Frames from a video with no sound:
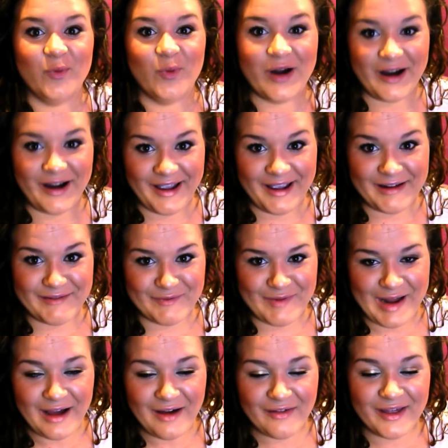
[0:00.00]
where I am
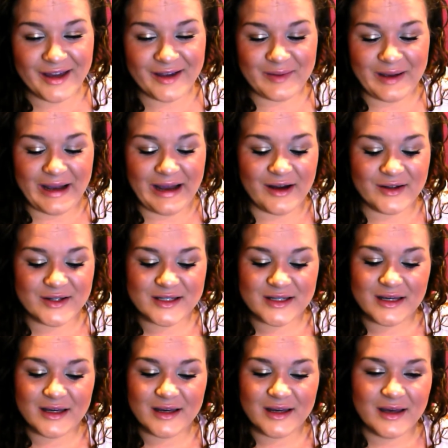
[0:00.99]
now, like my house
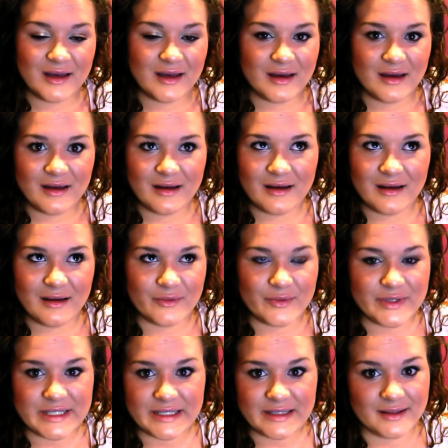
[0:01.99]

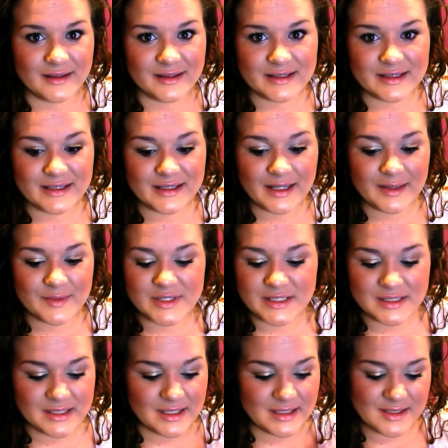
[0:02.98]
ridiculous. I'm
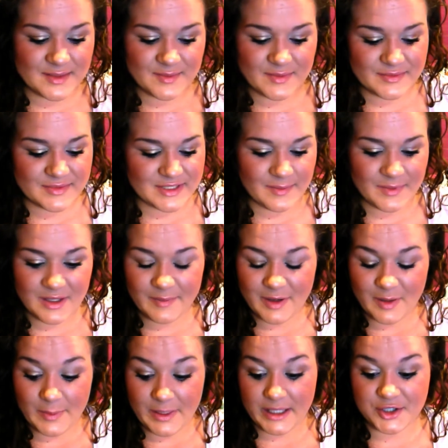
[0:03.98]
just some something
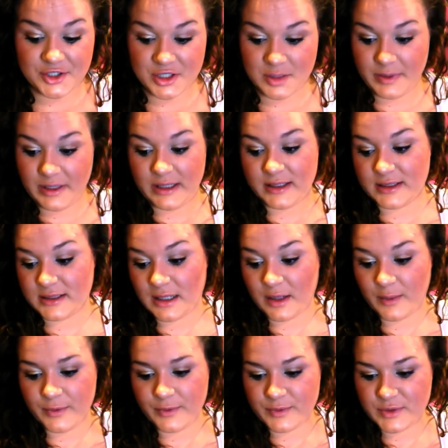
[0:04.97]
about me and shipping does
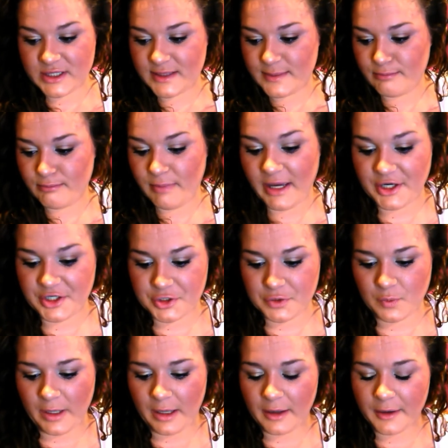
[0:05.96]
not mesh
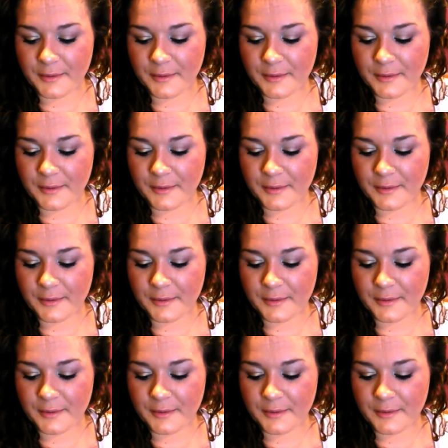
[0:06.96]
well.